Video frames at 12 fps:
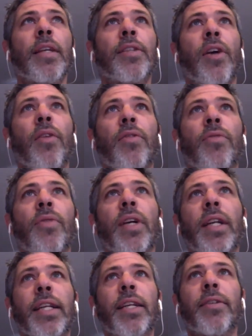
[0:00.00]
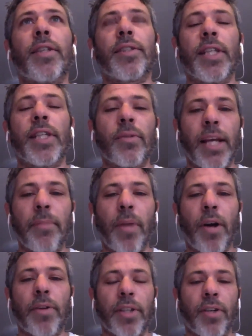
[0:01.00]
your single step
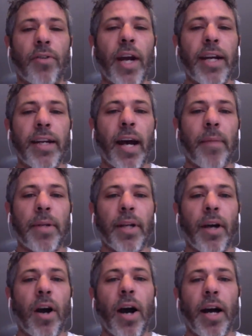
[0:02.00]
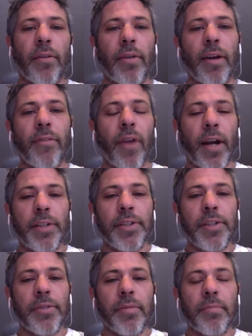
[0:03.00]
modes are great up in a higher rev range,